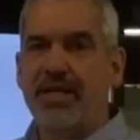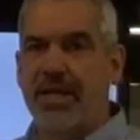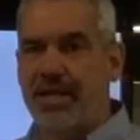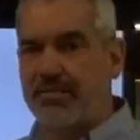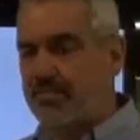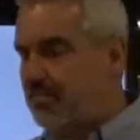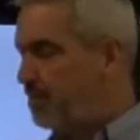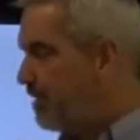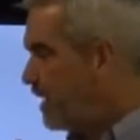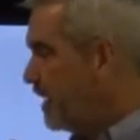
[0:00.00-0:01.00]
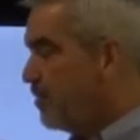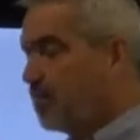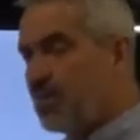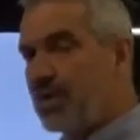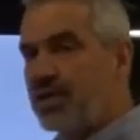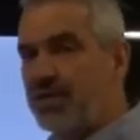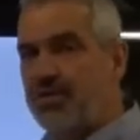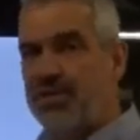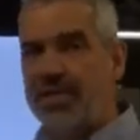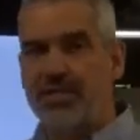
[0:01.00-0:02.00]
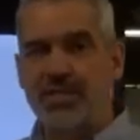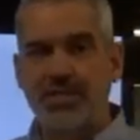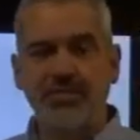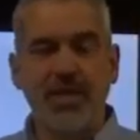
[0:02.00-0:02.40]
And then put it back in. One other thing too